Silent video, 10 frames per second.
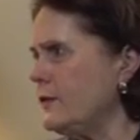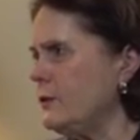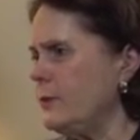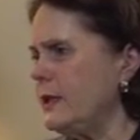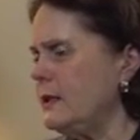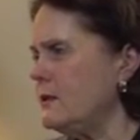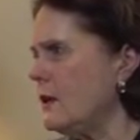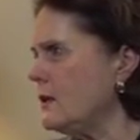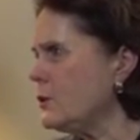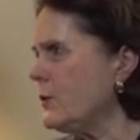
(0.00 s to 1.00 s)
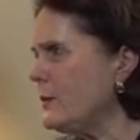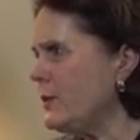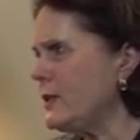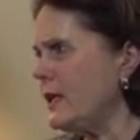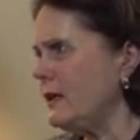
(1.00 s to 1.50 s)
food plans are sweet
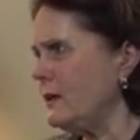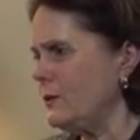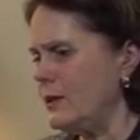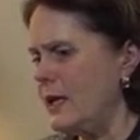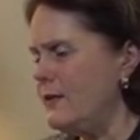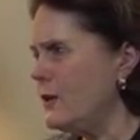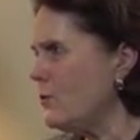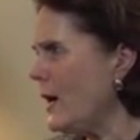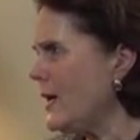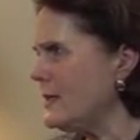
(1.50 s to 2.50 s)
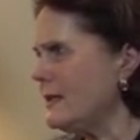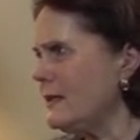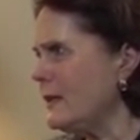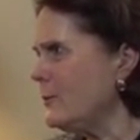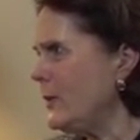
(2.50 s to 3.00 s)
potatoes and their rice
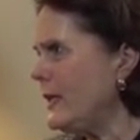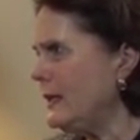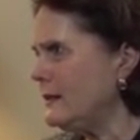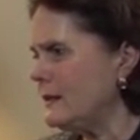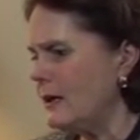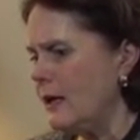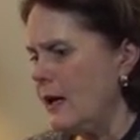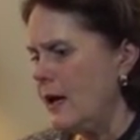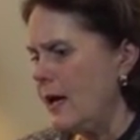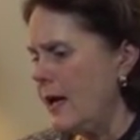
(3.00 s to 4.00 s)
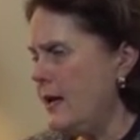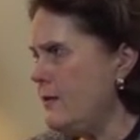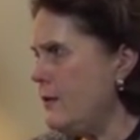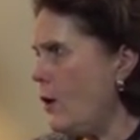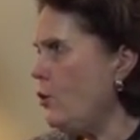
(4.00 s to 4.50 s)
and their beans,
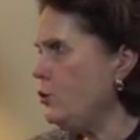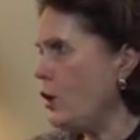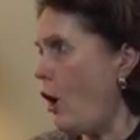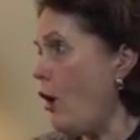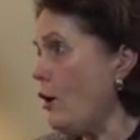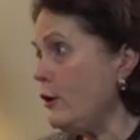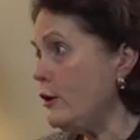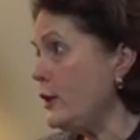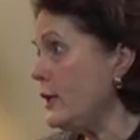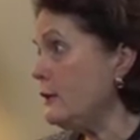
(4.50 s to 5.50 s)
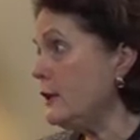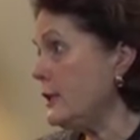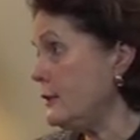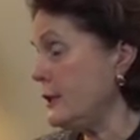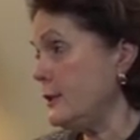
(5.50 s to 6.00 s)
and those are the
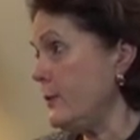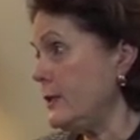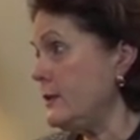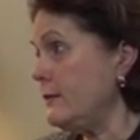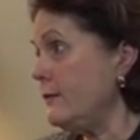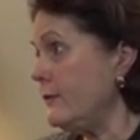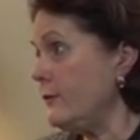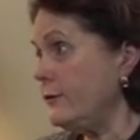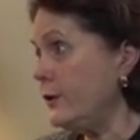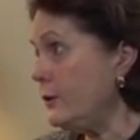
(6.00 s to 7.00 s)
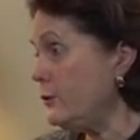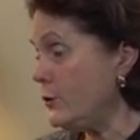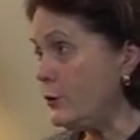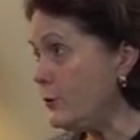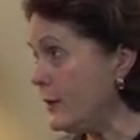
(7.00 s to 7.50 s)
least expensive foods
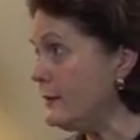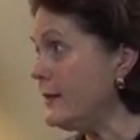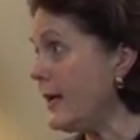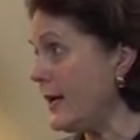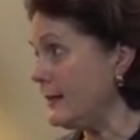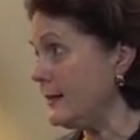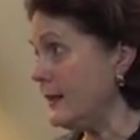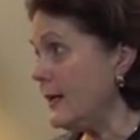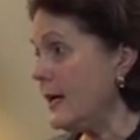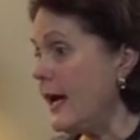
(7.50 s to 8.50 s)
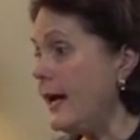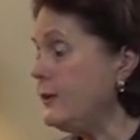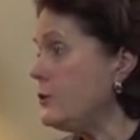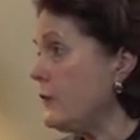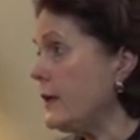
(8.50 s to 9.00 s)
you can get. Right. And
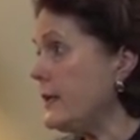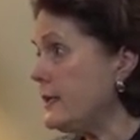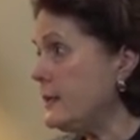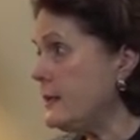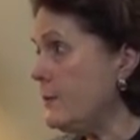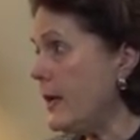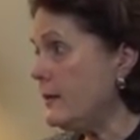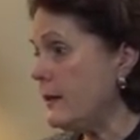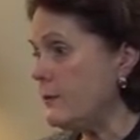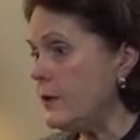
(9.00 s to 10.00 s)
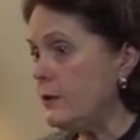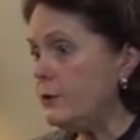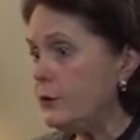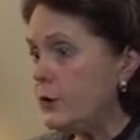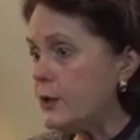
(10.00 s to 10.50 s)
it's very easy to make them. You know,
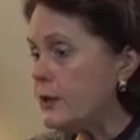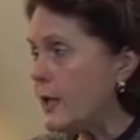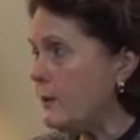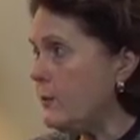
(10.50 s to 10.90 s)
you just set